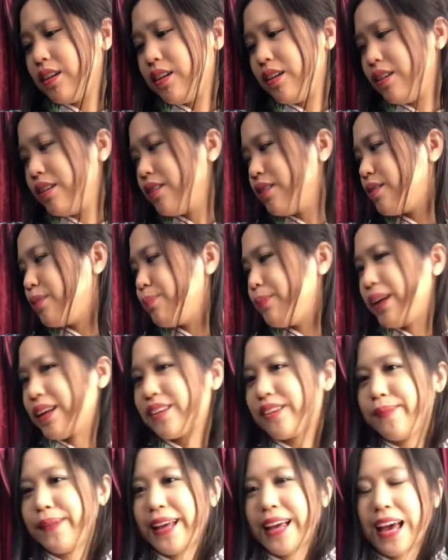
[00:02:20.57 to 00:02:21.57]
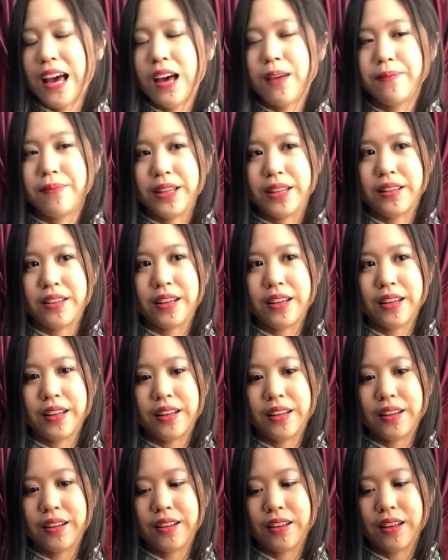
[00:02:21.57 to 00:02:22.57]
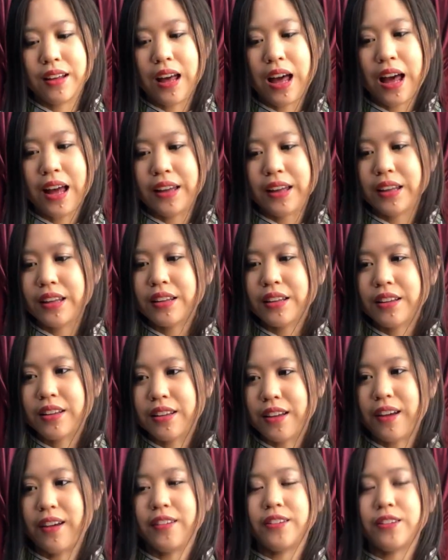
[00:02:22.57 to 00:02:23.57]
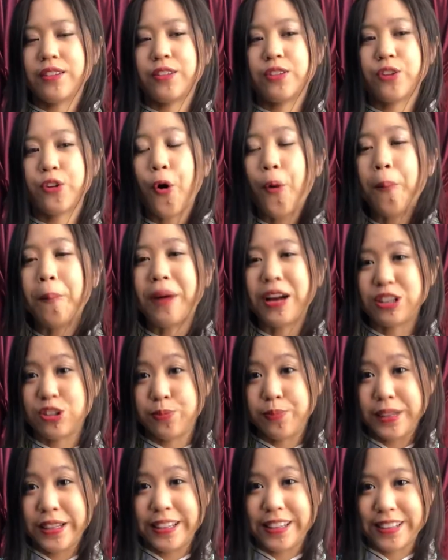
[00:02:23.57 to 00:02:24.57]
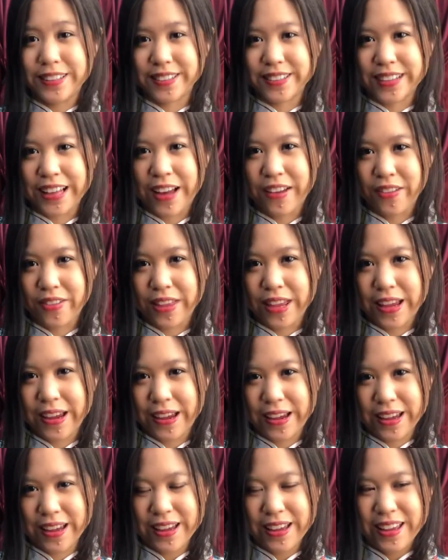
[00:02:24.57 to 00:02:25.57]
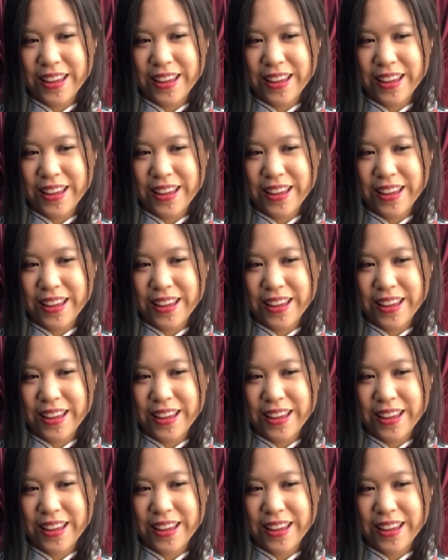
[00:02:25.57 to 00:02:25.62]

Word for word: this makes me happy that I got so much minions out there.